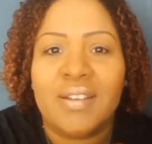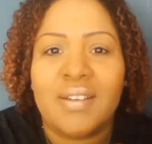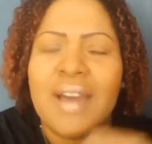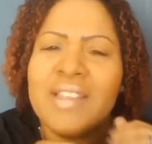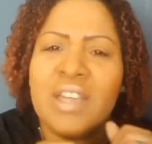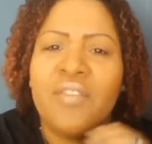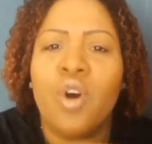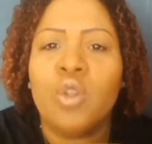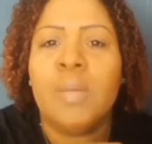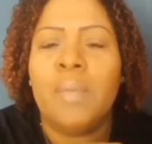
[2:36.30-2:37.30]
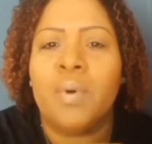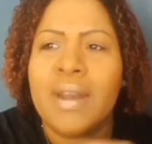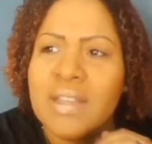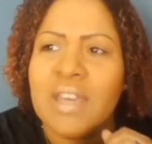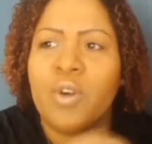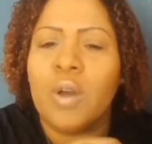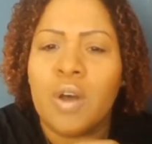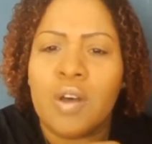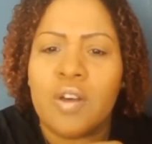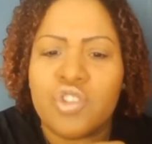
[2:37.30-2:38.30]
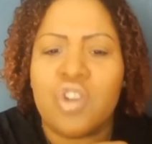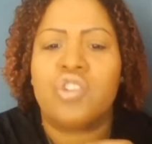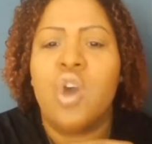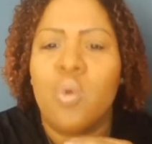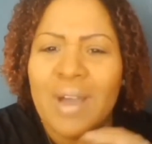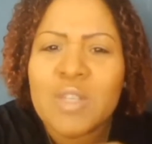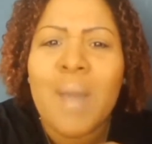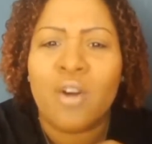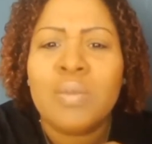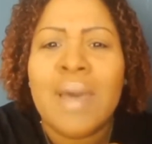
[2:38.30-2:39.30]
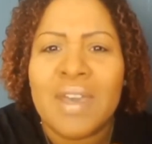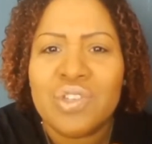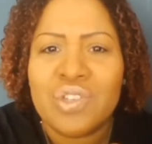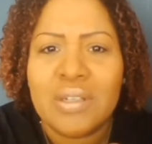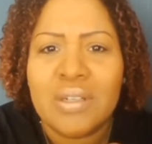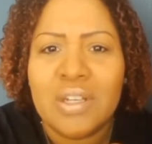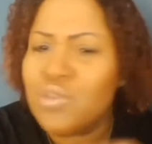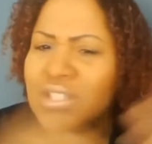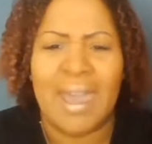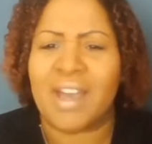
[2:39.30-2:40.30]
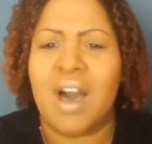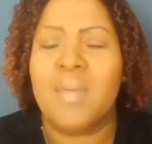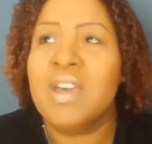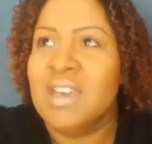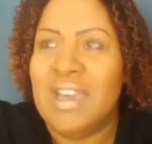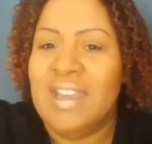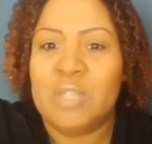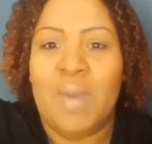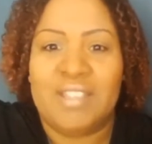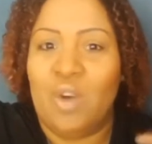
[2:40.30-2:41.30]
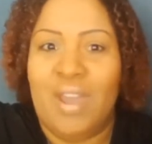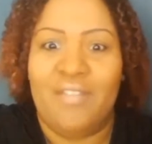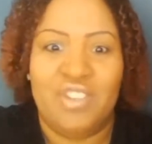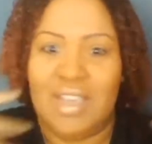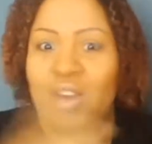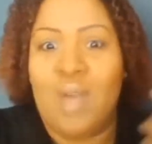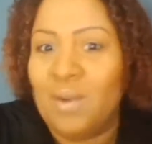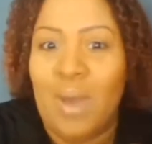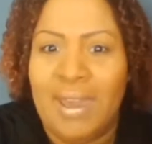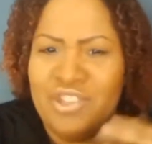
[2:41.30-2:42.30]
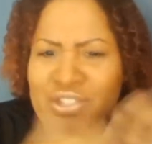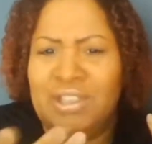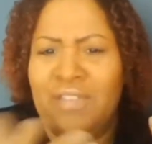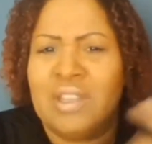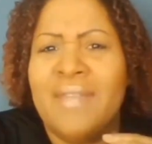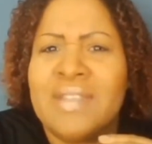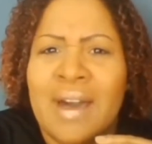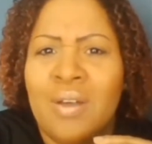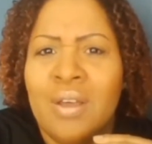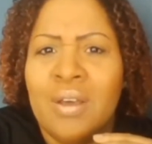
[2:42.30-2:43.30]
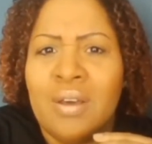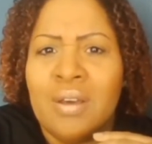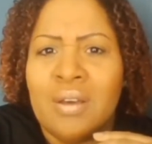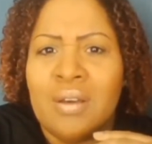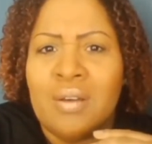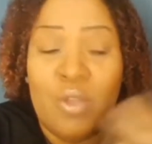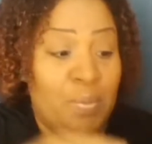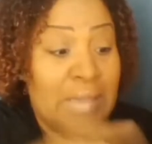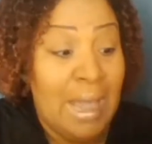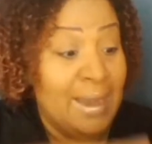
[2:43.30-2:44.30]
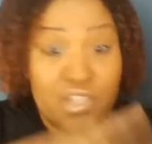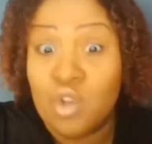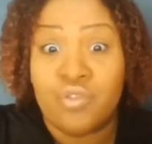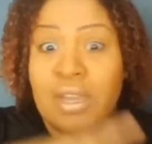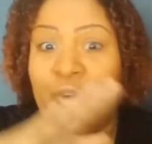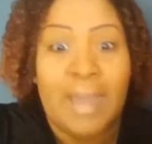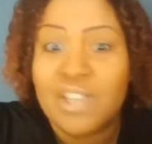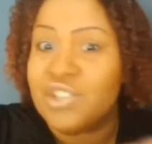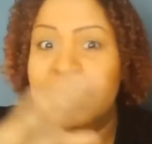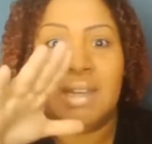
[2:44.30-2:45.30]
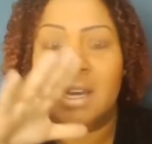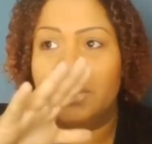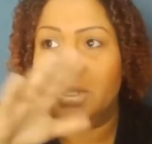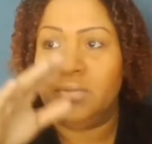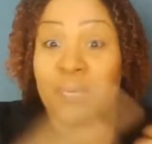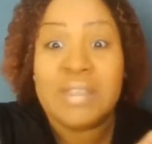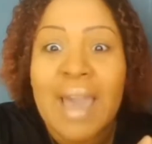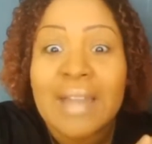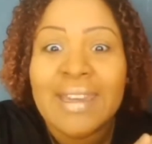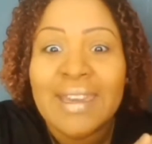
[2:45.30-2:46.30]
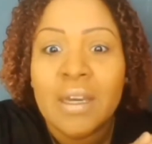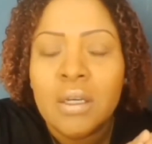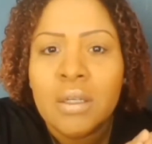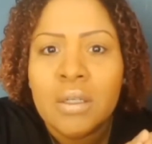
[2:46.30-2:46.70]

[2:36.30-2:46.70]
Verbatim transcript: God is looking for holy people. God is looking for a, a, a, church without spot or blemish. You just can't come and expect to go to heaven just any old kind of way and just live your lifestyle, whether it be lying, adultery, fornication, uh, uh, bestiality.